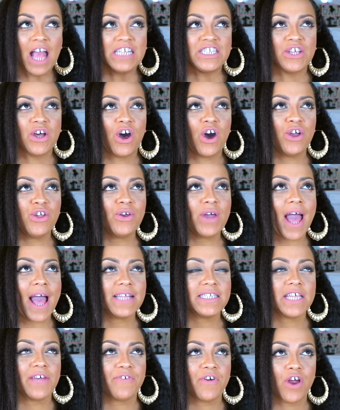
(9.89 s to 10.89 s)
So you
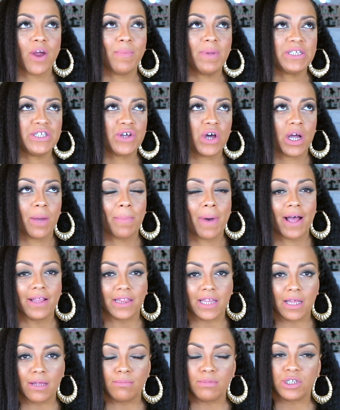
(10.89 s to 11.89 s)
guys have heard me talk
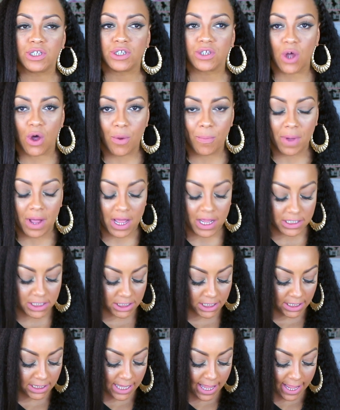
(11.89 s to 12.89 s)
about them so
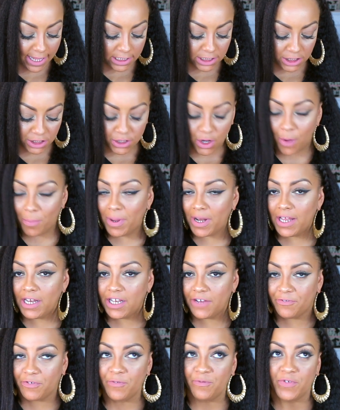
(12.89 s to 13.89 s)
much in like so
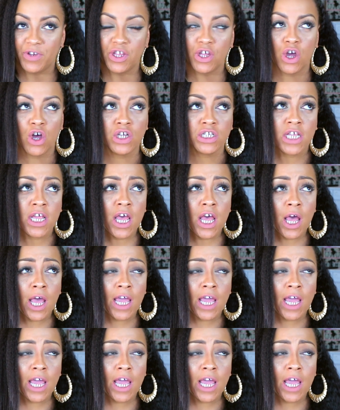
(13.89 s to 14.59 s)
many different videos.